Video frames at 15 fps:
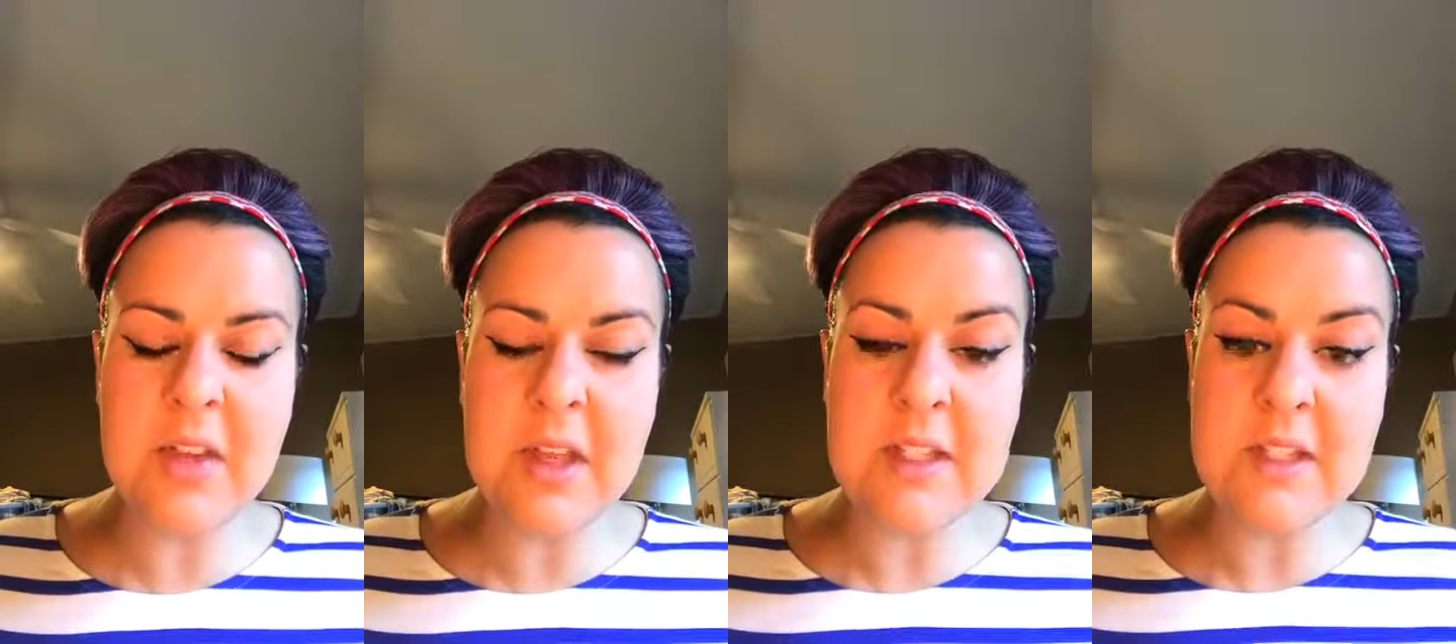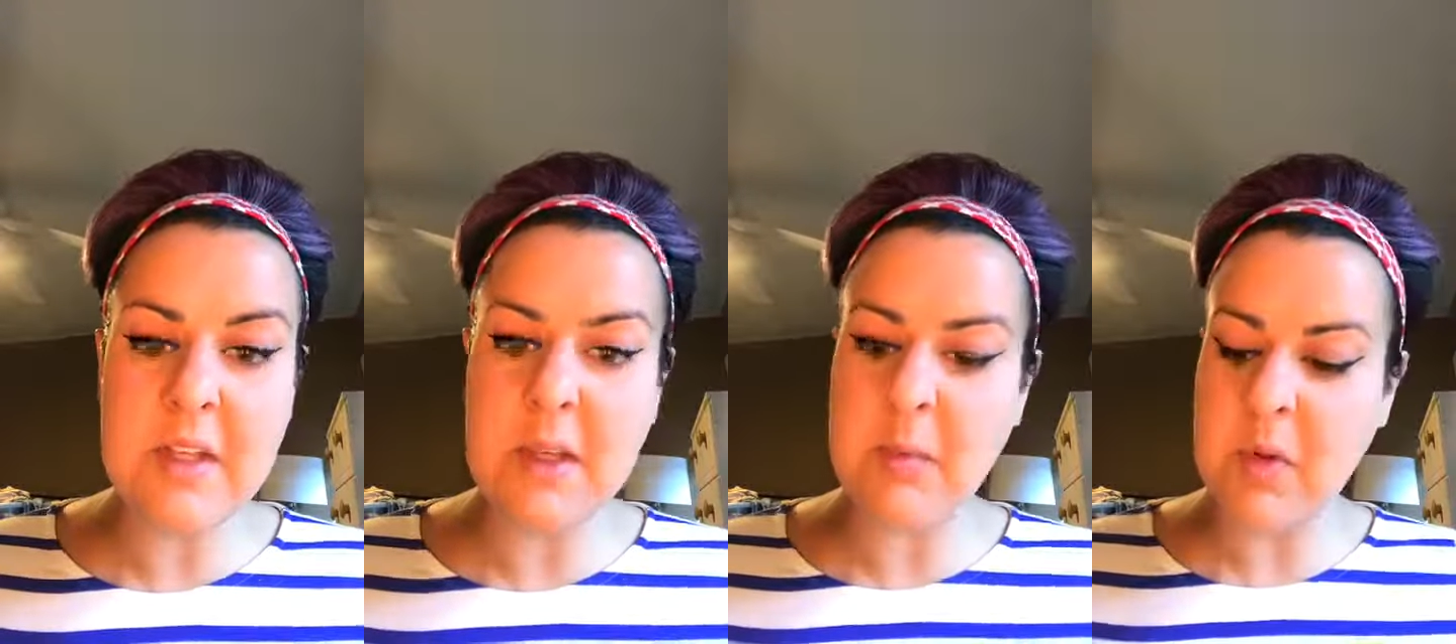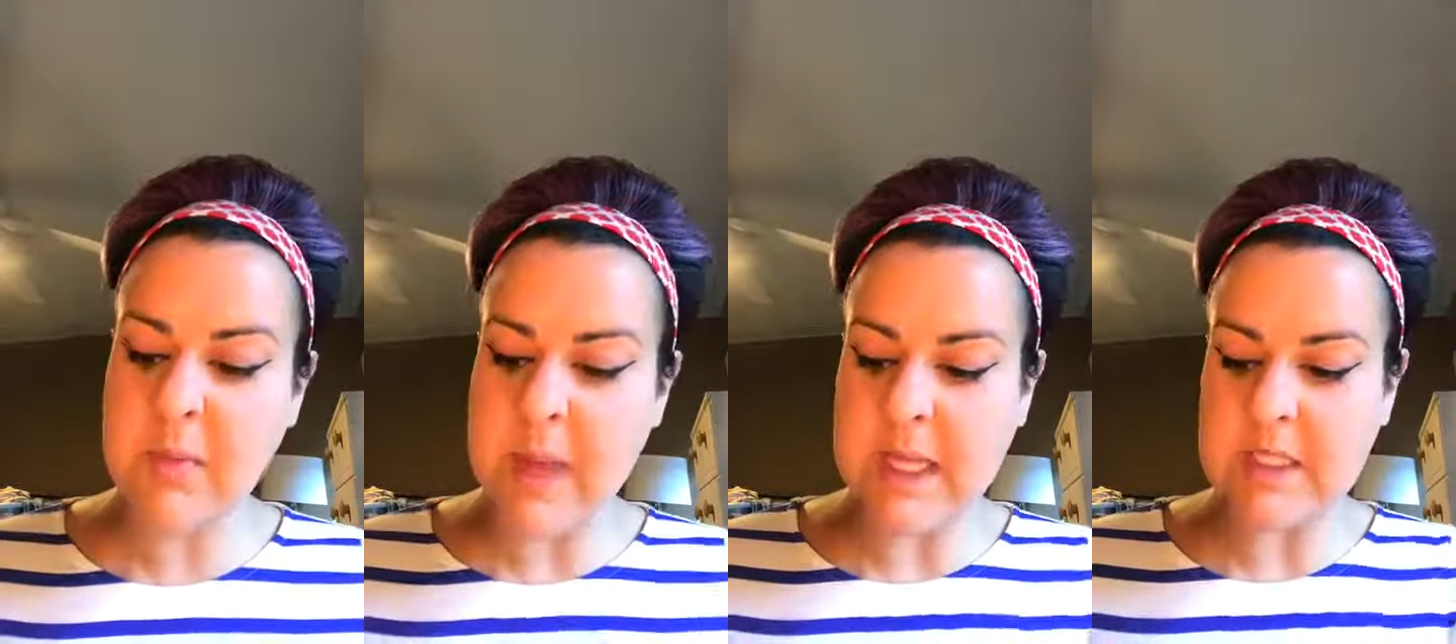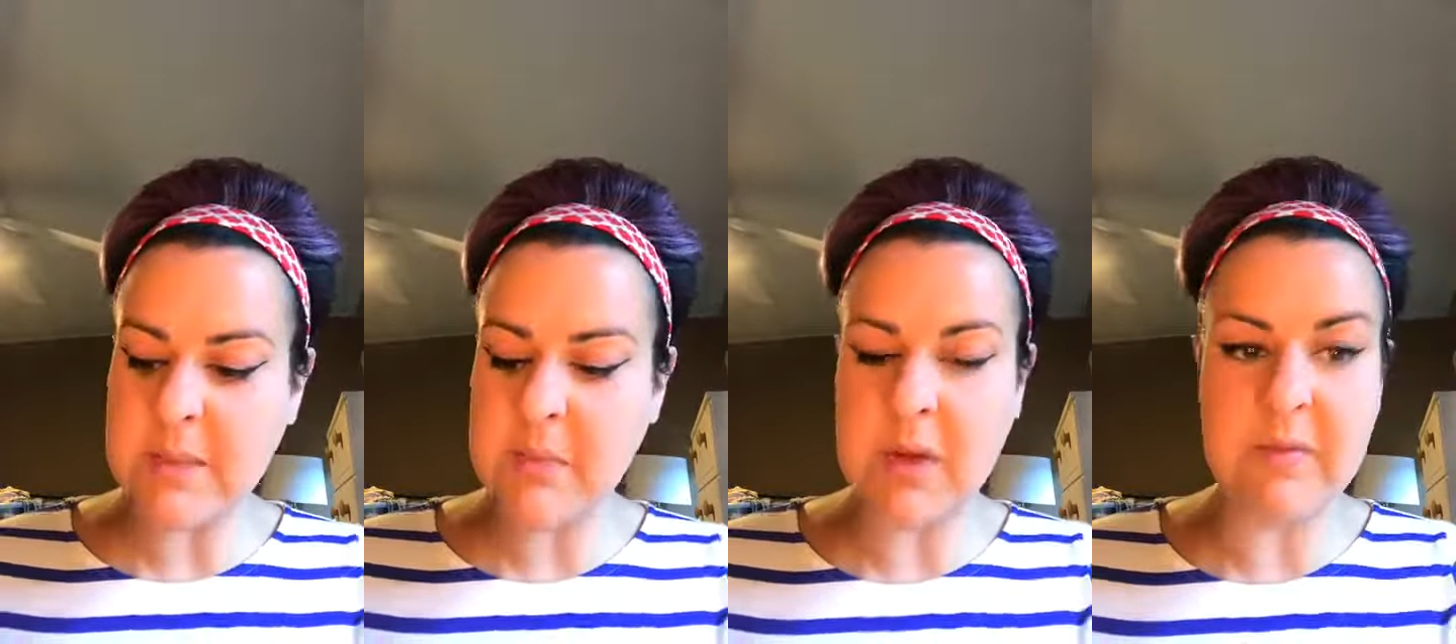So they moved
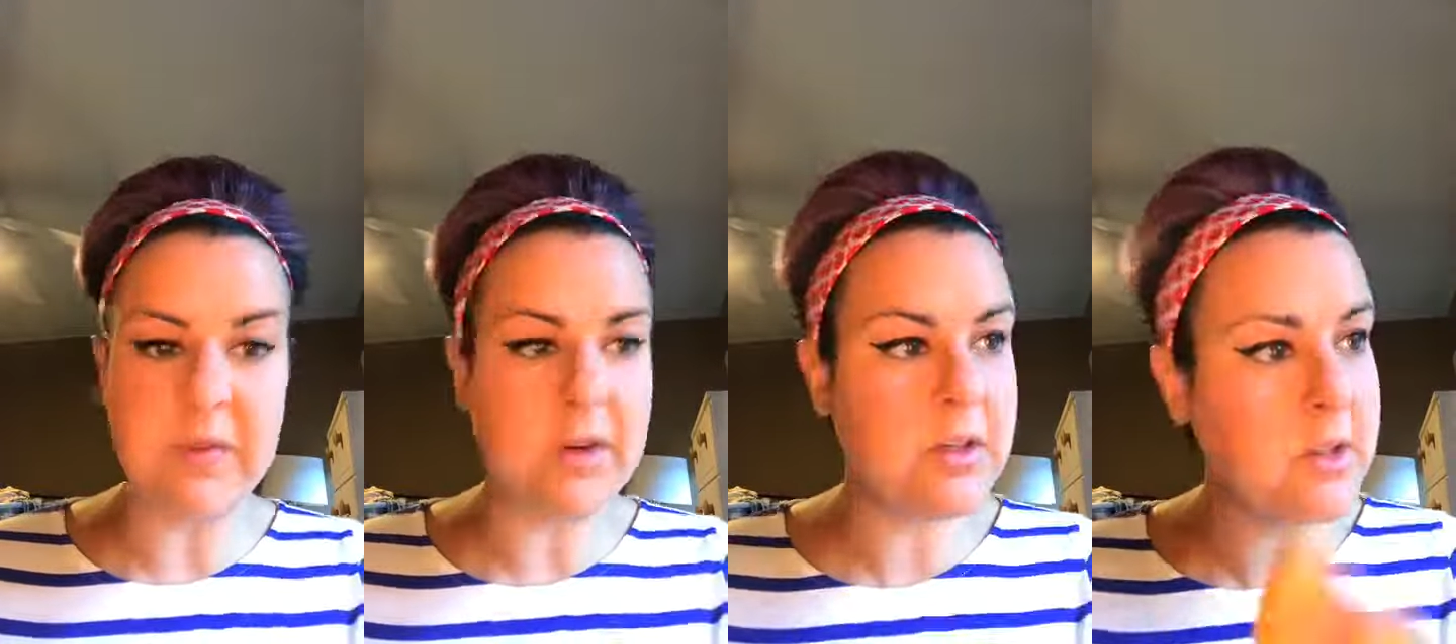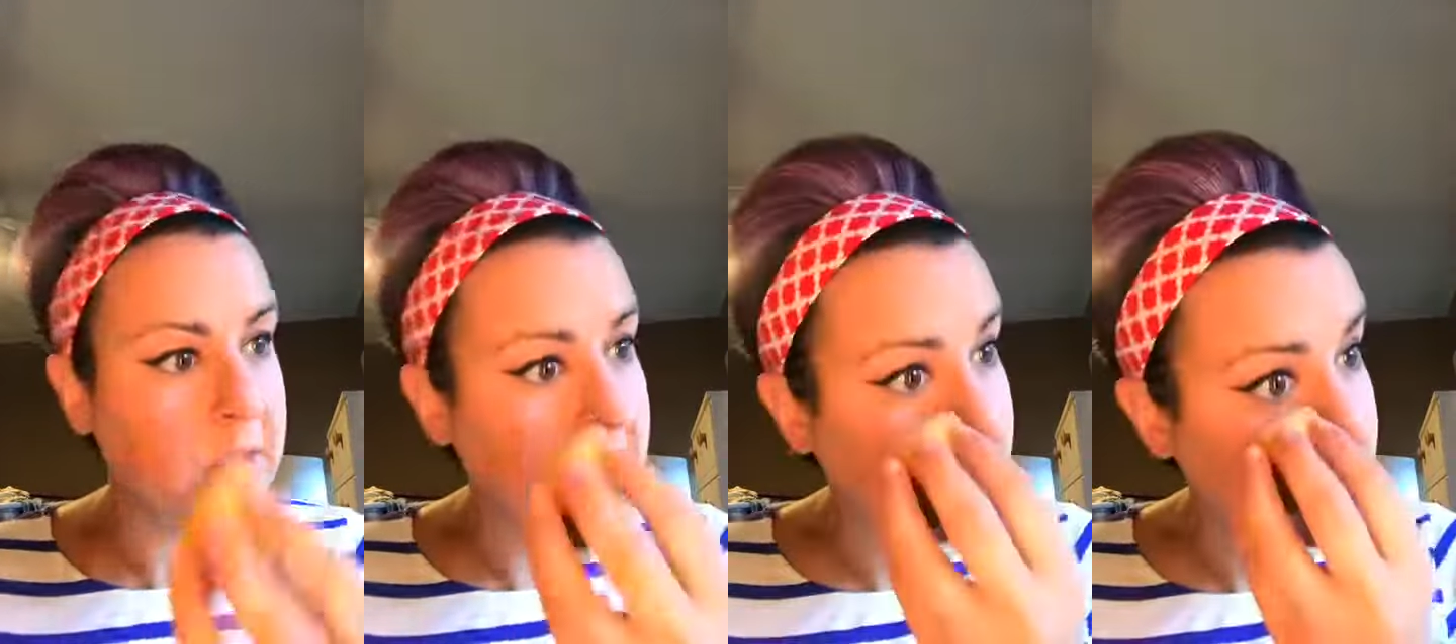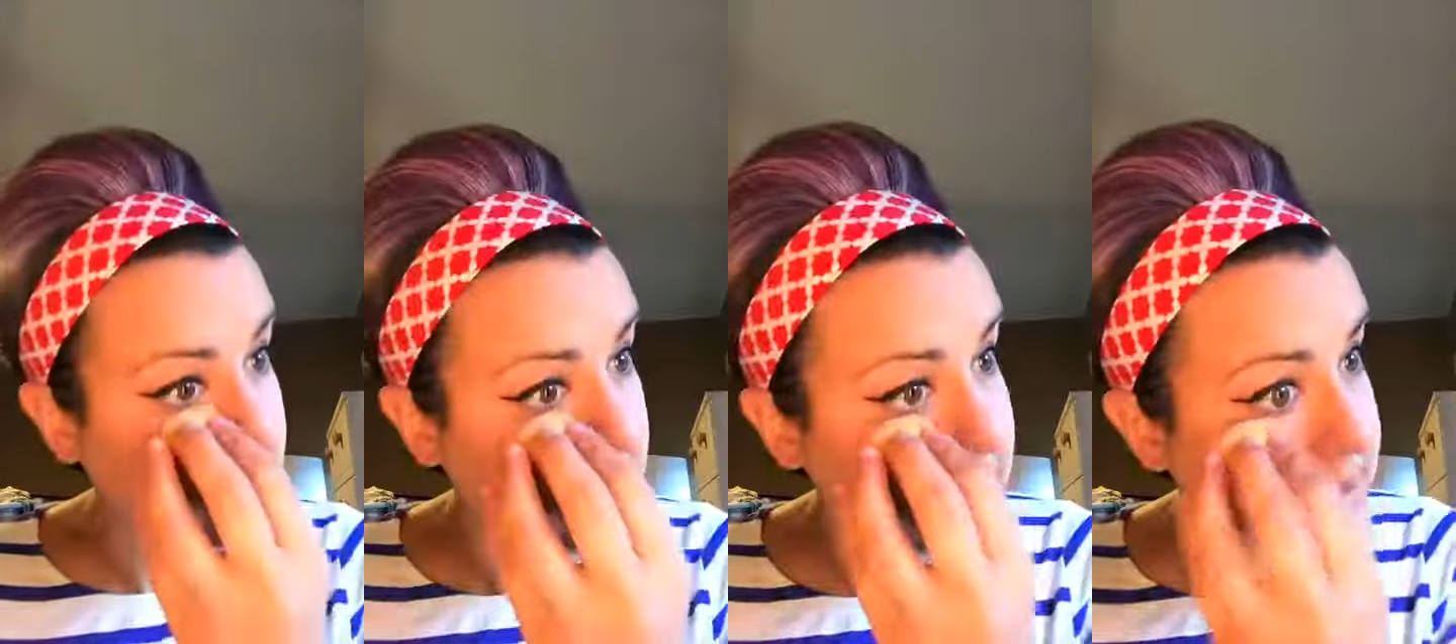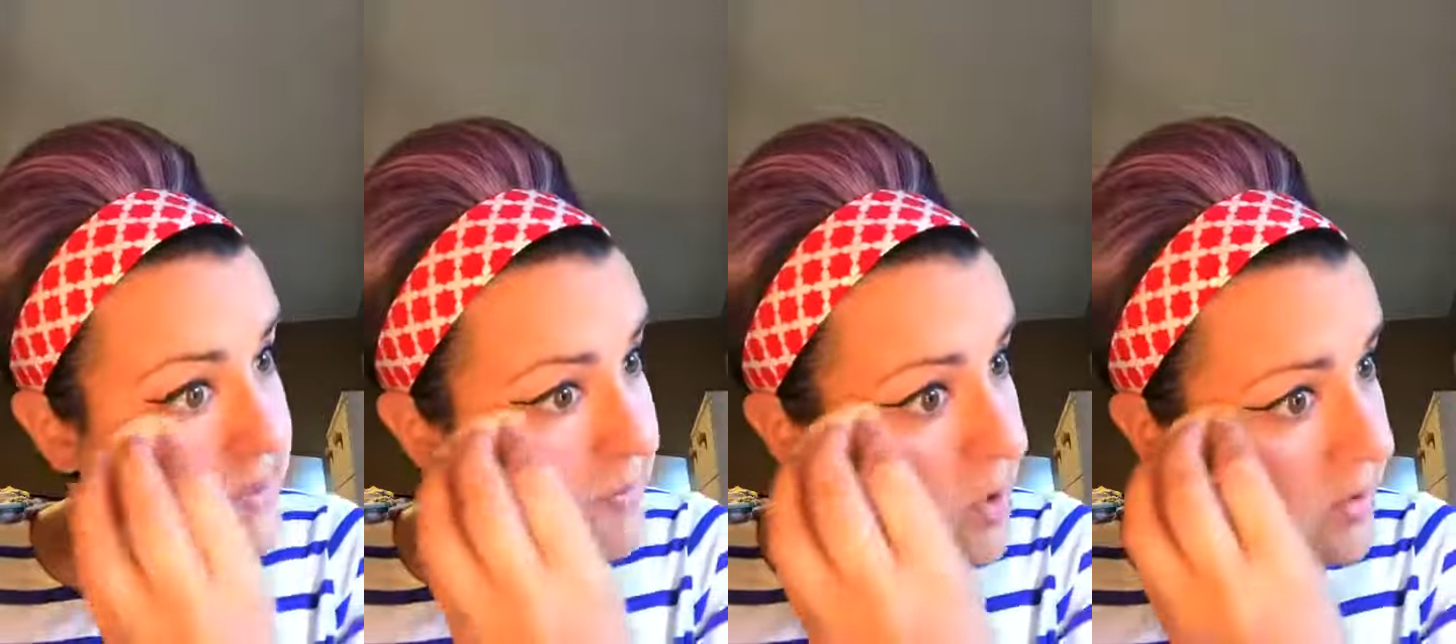back to Mumford. Good. Little
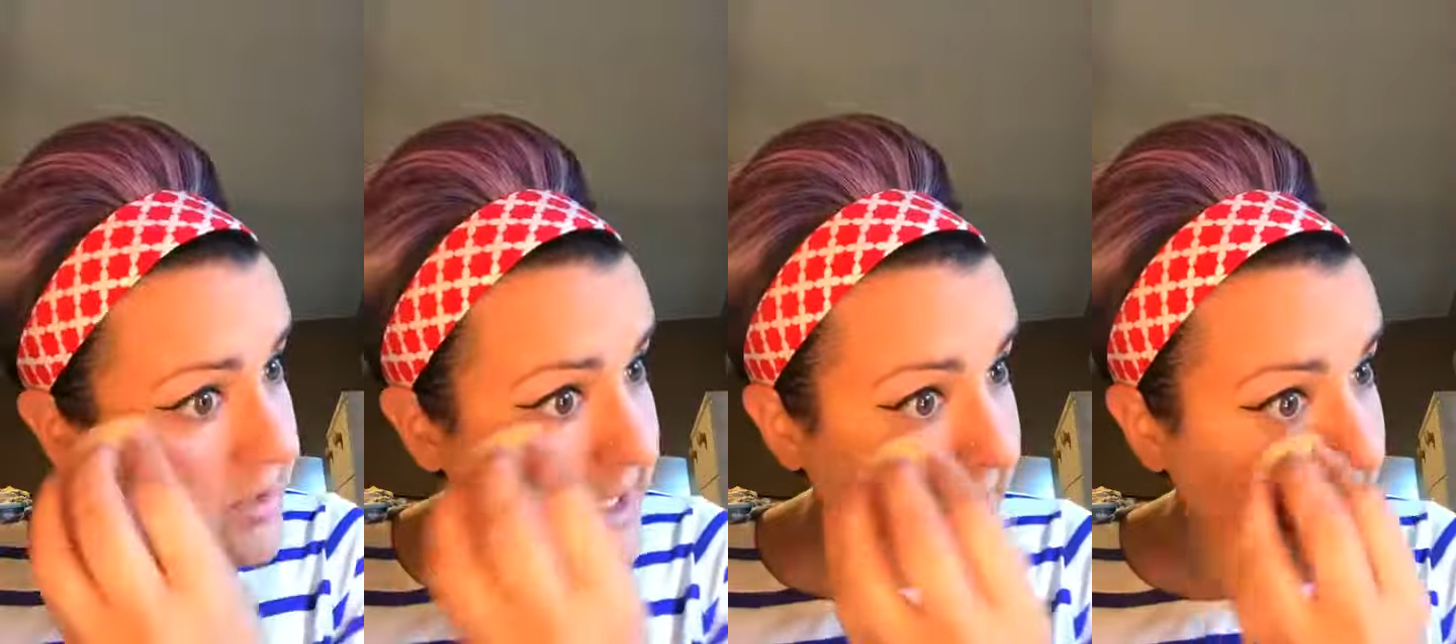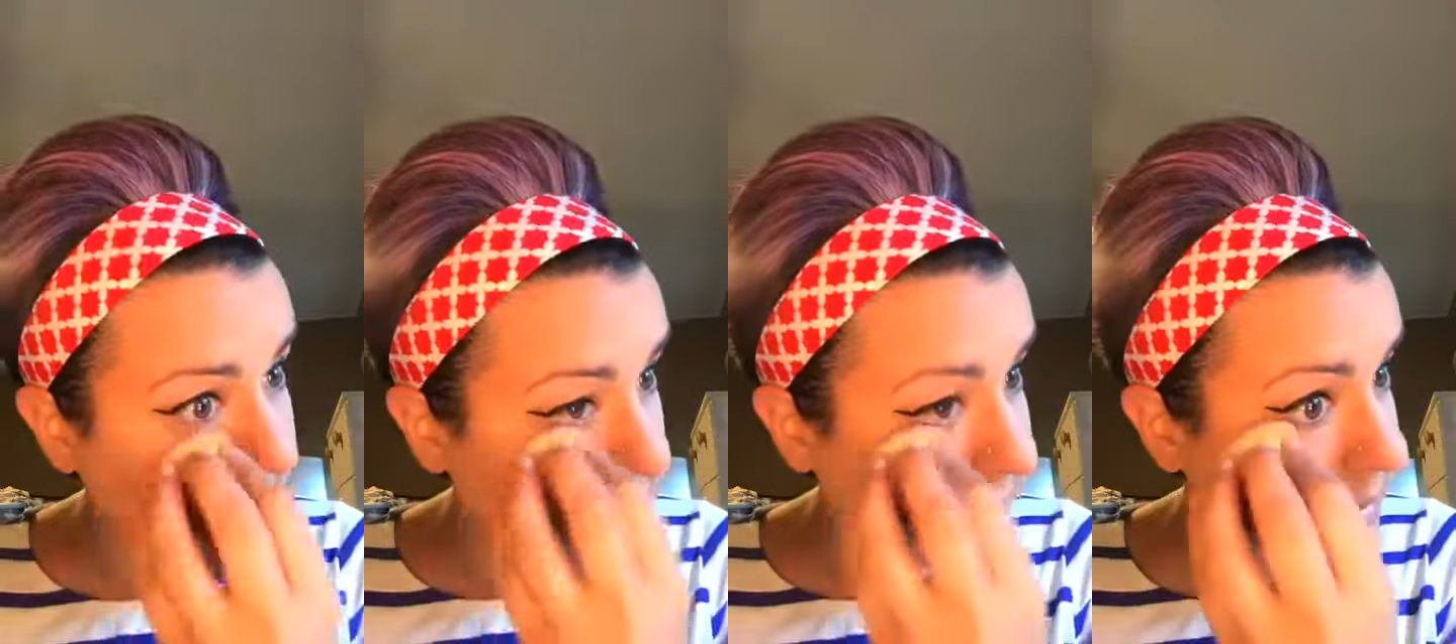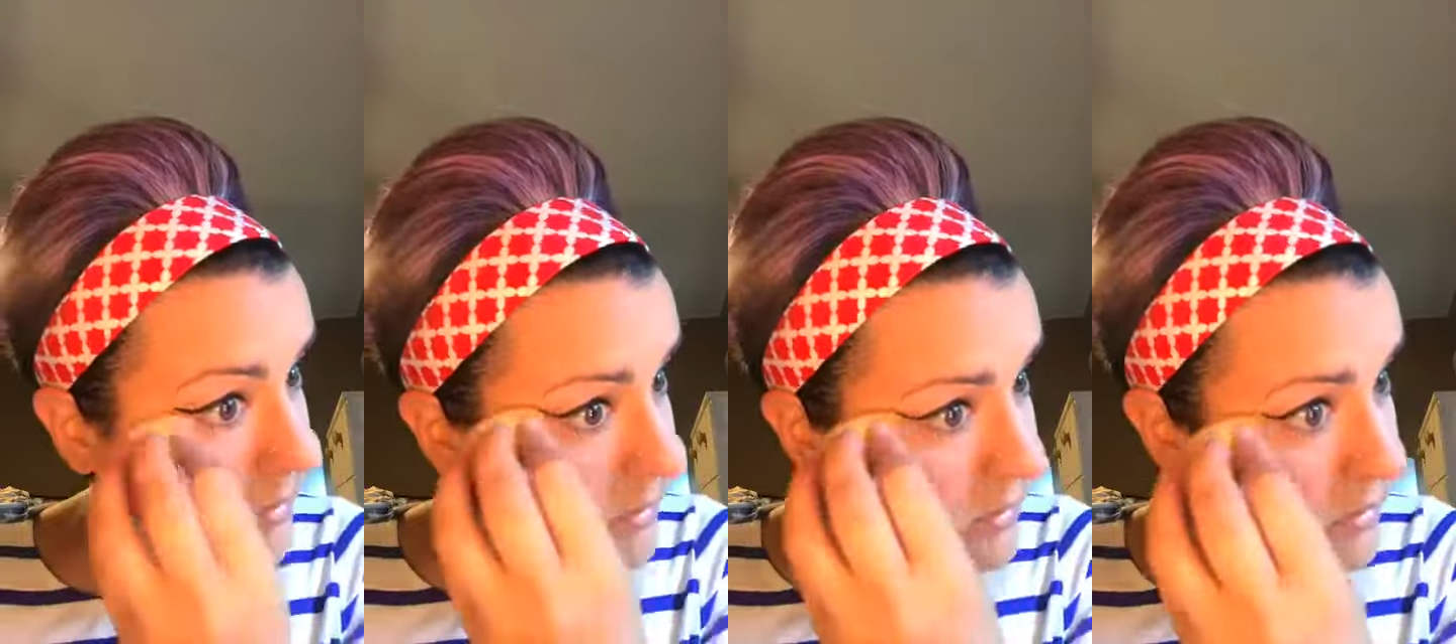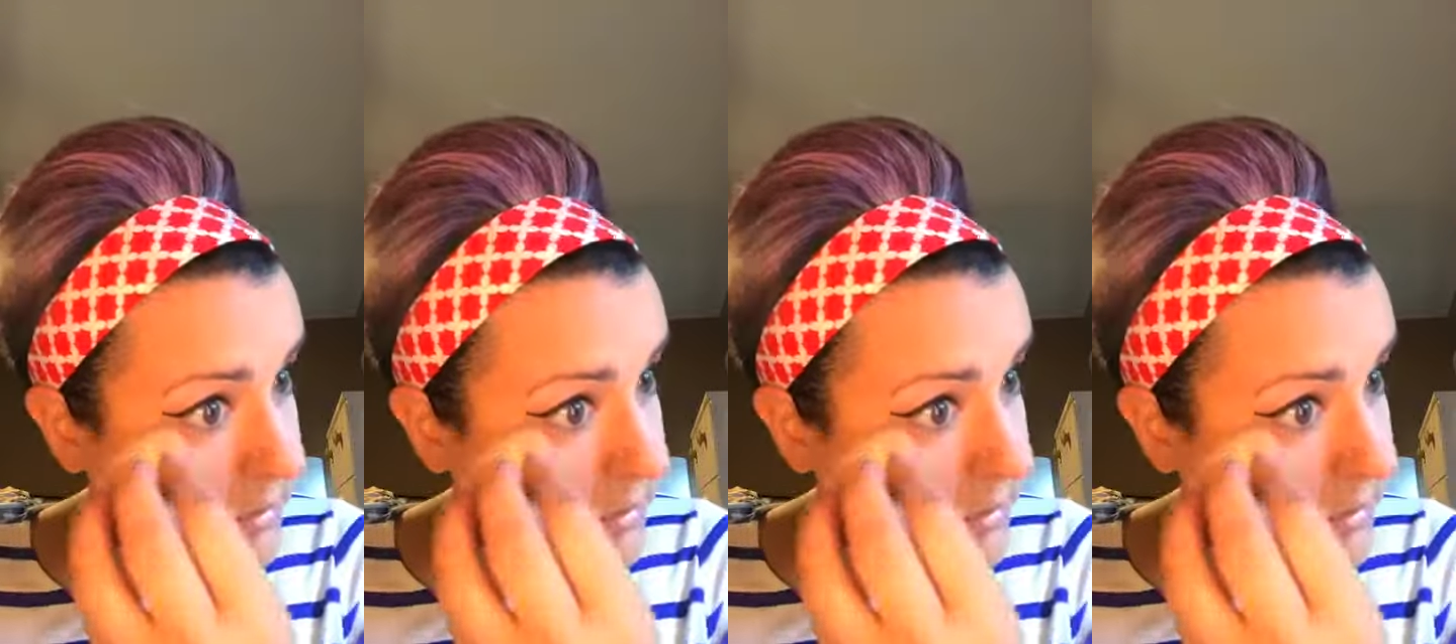small town.